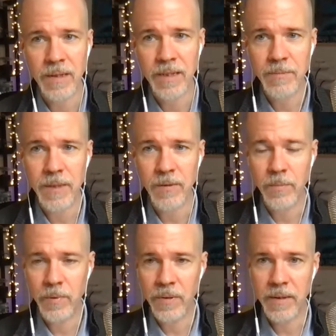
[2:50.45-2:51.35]
That's my whole
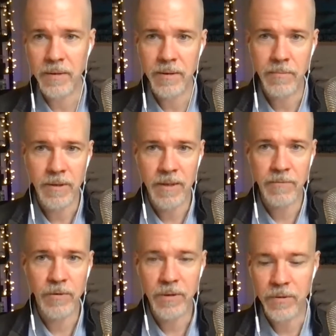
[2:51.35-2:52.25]
point. I'm glad
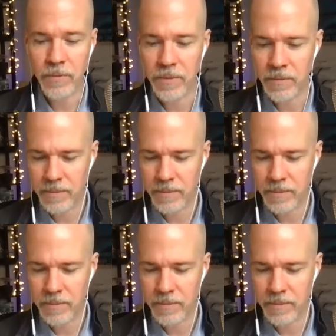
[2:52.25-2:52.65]
for you.